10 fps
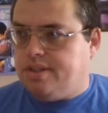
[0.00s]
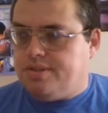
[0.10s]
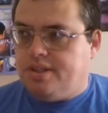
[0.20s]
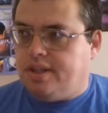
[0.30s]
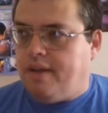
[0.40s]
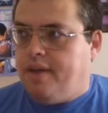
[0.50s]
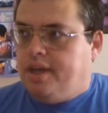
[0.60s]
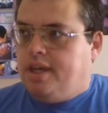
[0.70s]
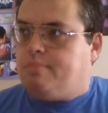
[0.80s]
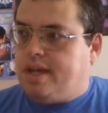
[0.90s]
And you see like
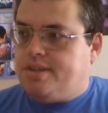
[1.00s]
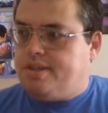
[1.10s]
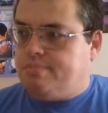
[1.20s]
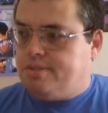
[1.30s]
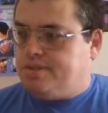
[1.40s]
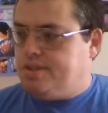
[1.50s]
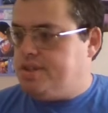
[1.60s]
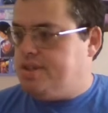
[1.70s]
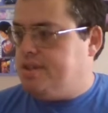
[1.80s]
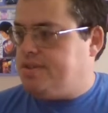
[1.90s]
Paisley printed
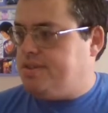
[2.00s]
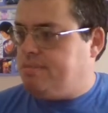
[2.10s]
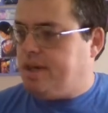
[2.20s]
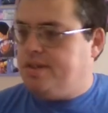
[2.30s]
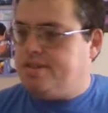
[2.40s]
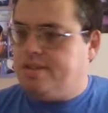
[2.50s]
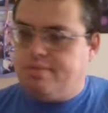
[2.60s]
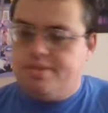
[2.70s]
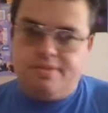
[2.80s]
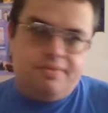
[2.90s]
shirts and Paisley
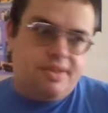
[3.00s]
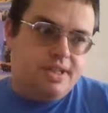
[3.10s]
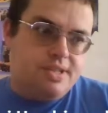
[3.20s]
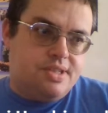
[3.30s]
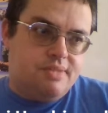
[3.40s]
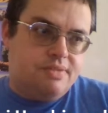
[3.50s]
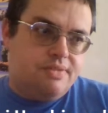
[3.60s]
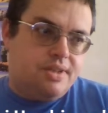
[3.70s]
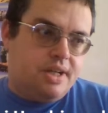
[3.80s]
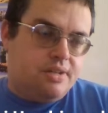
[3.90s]
printed flares and
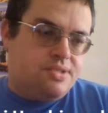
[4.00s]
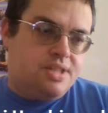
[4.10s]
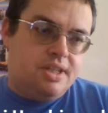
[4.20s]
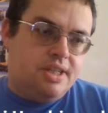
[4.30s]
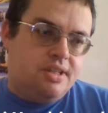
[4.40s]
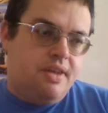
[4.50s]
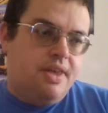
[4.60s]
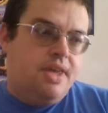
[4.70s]
everything else, and then